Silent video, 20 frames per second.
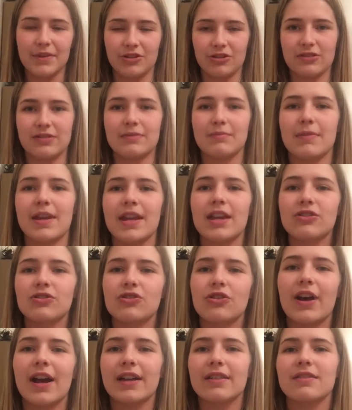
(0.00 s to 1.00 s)
It just makes
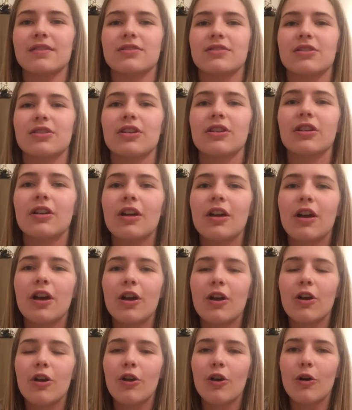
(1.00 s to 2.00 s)
your answer
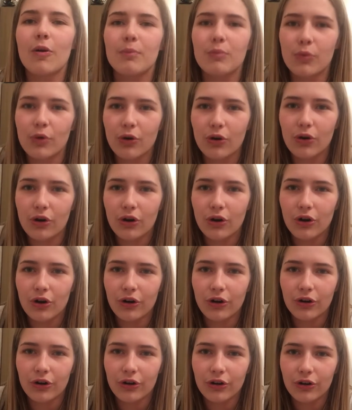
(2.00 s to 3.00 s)

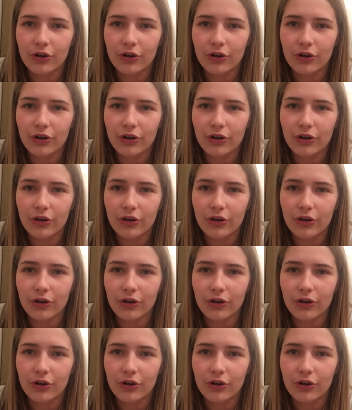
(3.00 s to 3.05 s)
more